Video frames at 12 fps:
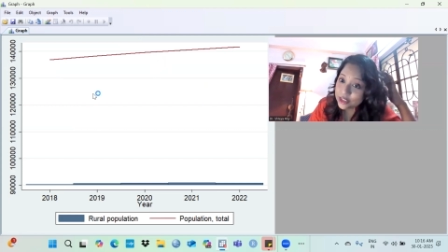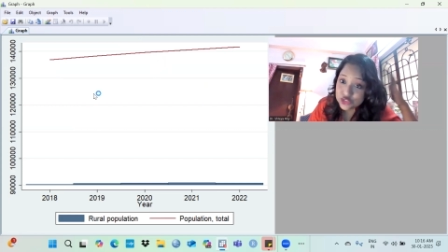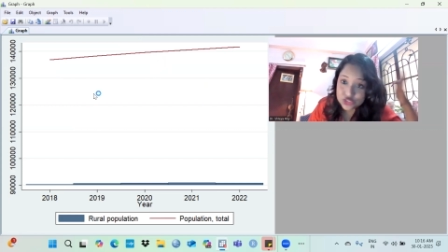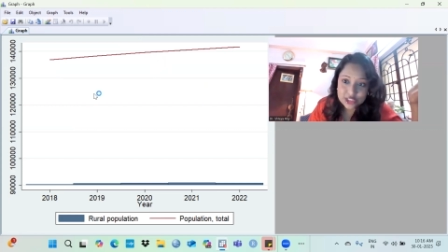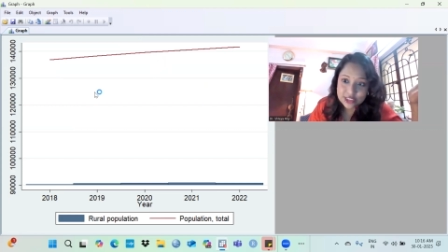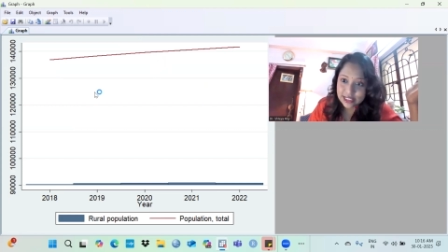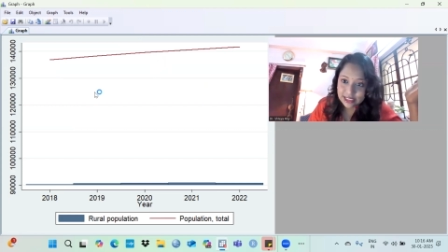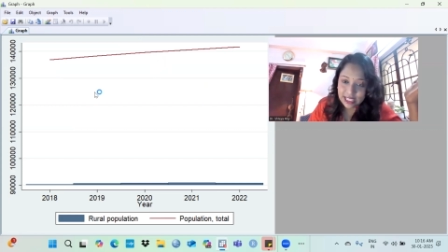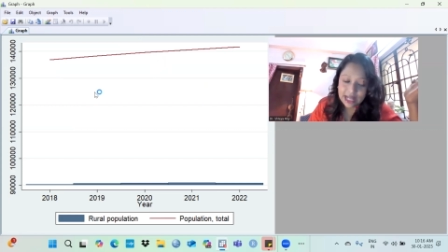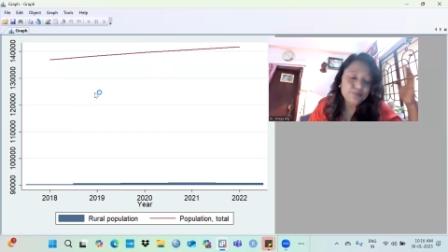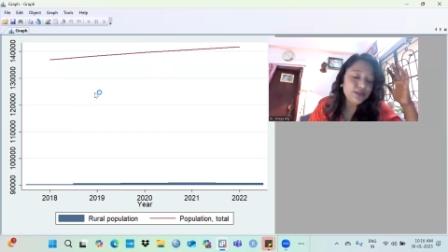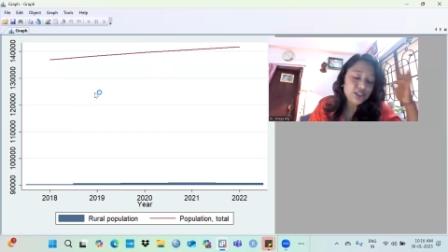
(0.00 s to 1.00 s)
work just like
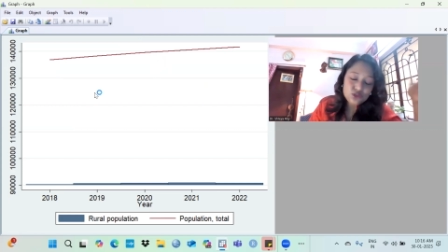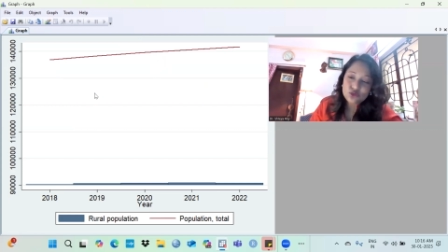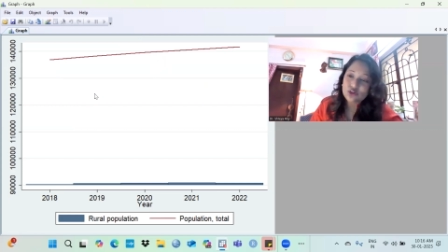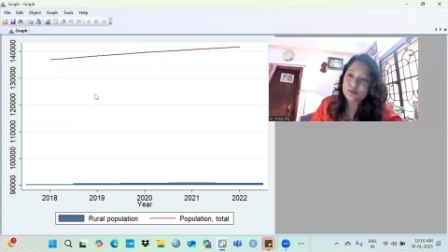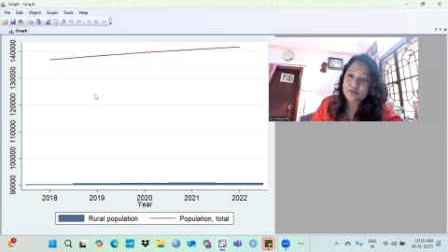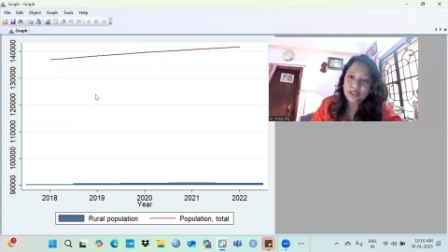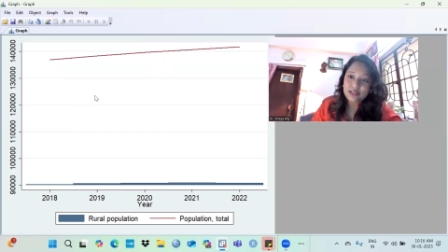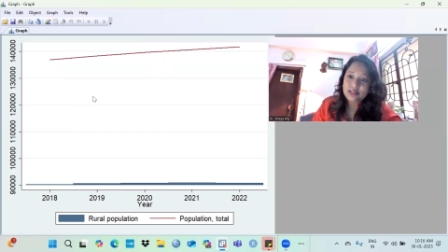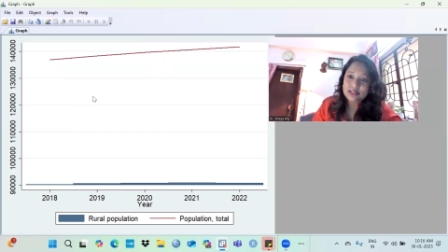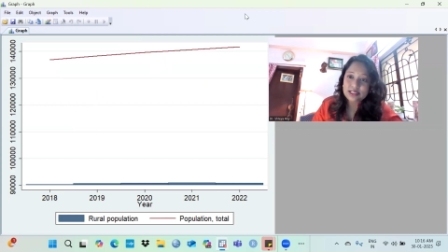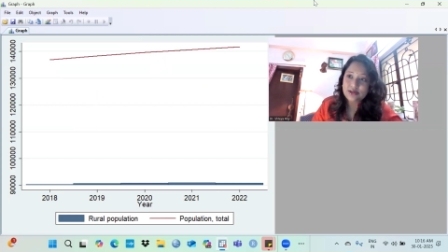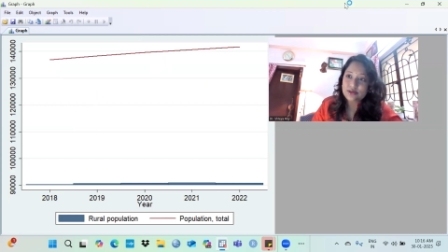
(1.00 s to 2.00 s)
that. Please do not make
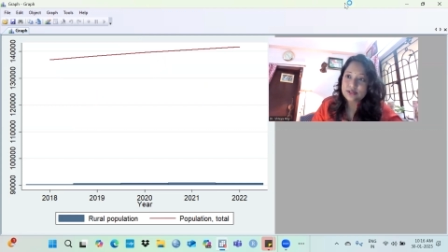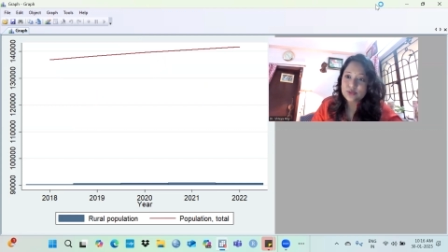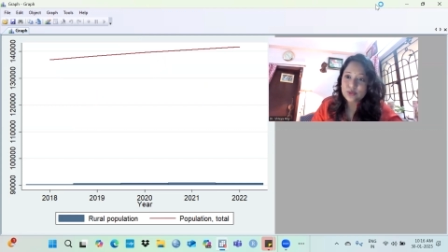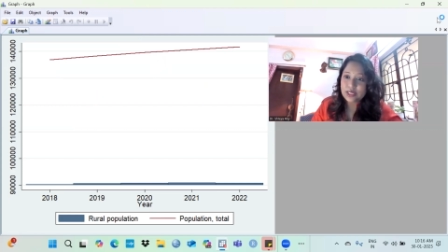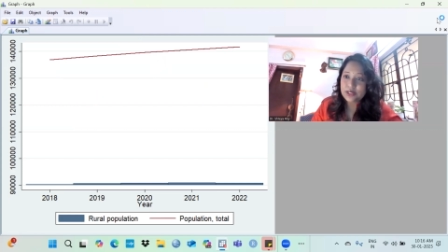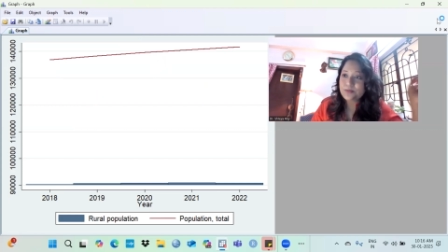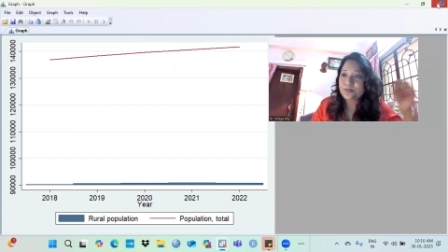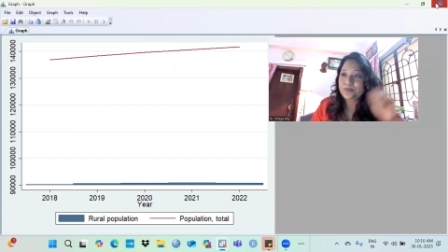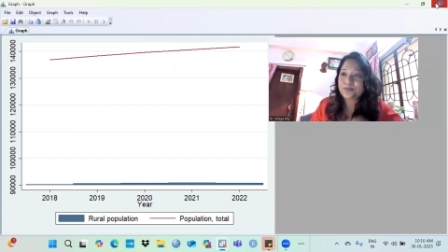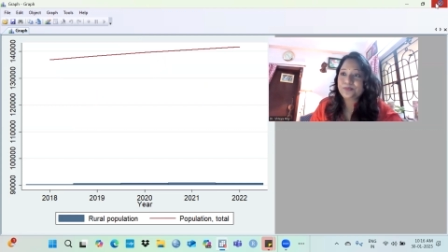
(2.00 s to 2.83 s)
these errors, okay?